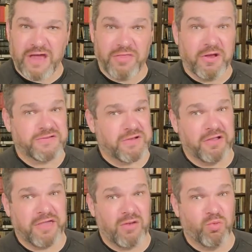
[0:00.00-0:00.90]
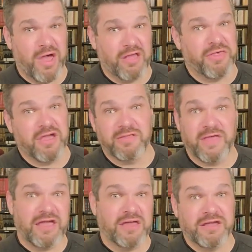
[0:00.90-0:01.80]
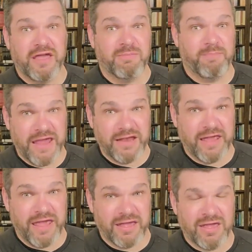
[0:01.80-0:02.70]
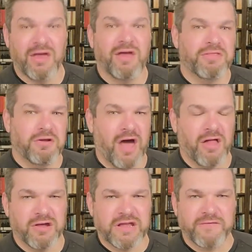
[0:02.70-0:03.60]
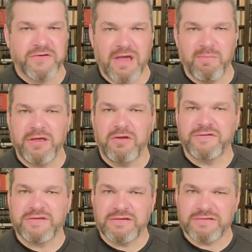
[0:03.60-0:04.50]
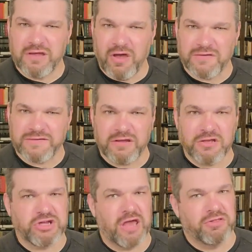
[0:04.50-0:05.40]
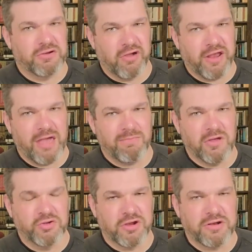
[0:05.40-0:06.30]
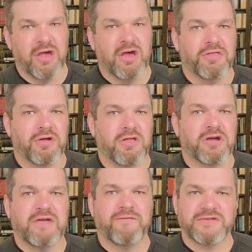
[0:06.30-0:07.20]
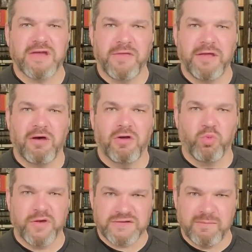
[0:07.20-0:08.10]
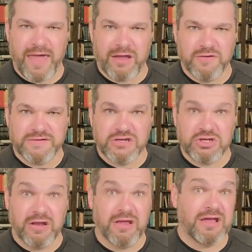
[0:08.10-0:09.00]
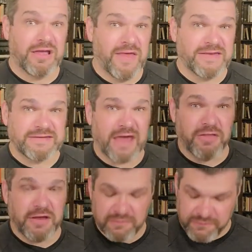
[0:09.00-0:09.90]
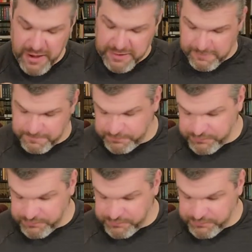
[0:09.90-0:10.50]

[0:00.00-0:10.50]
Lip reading: out there start getting wet thinking they're going to get a payday, they're not looking for somebody who sees ghosts and can channel their great-aunt Mildred. They're looking for something called wisdom acquisition, and this is how they define it.